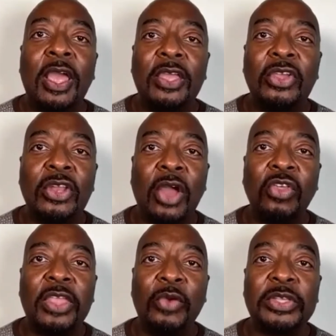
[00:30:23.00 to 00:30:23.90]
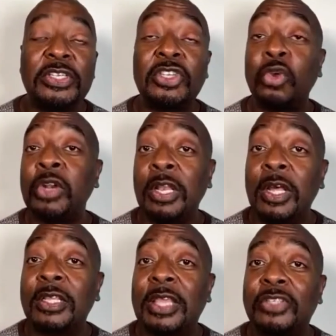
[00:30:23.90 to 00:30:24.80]
there was a certain
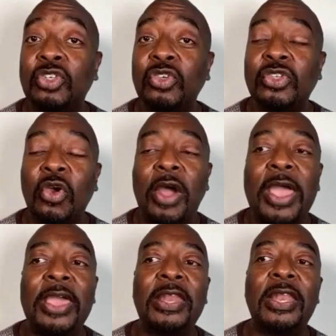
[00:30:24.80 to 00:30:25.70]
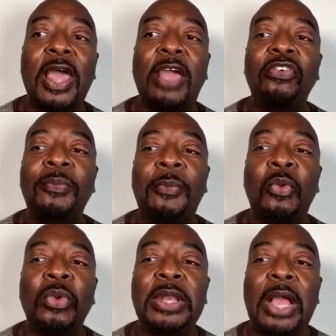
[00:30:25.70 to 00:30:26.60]
look that you saw. And I remember
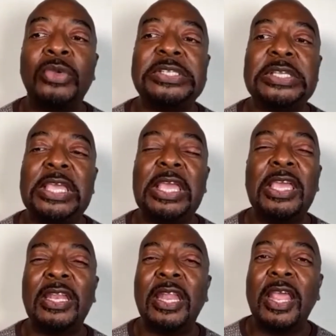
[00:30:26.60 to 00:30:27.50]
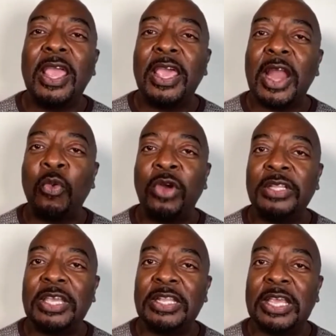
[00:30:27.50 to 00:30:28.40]
when I was a kid and I wanted to
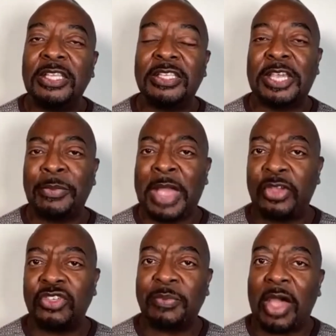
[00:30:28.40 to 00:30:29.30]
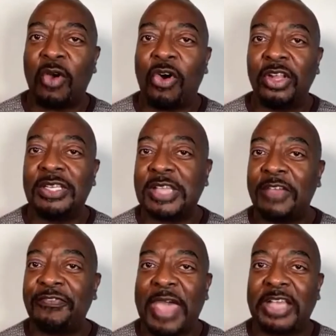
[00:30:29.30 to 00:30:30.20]
get into entertainment, I used to buy all these
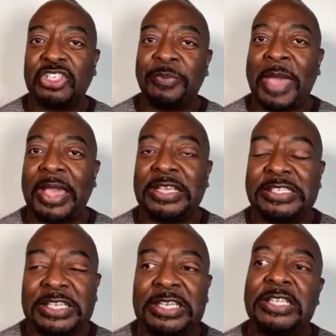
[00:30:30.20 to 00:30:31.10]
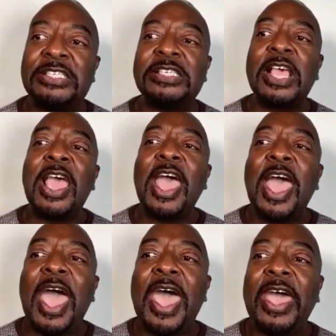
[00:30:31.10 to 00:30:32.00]
like fashion magazines.
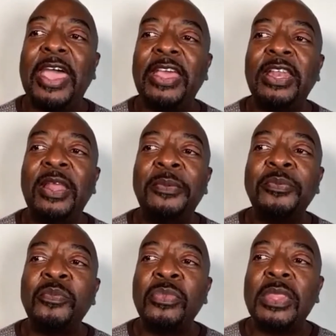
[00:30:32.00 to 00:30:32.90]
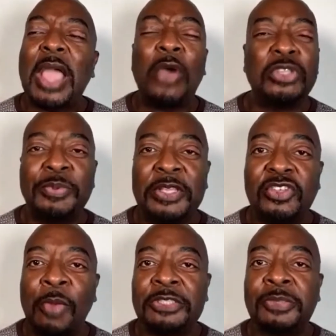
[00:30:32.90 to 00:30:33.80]
And I would spend
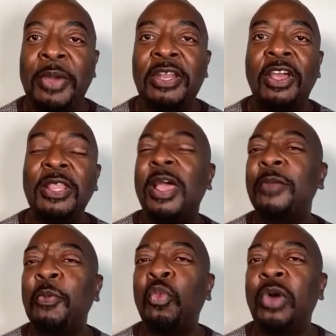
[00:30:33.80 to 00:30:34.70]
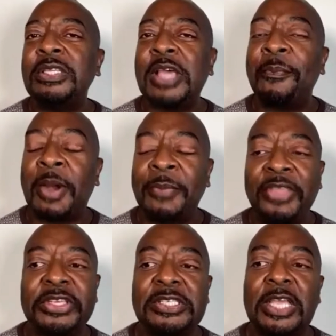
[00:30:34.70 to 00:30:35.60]
so much money on that. I remember one time my
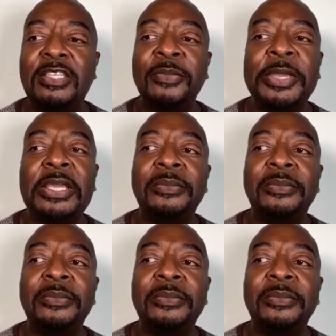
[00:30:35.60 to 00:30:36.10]
mother said to me,